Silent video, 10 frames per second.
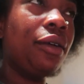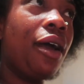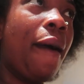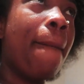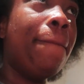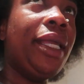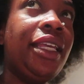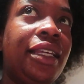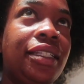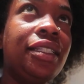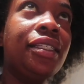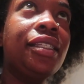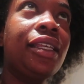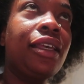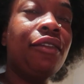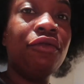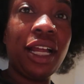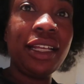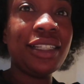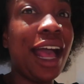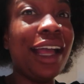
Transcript: um, beans, and rice.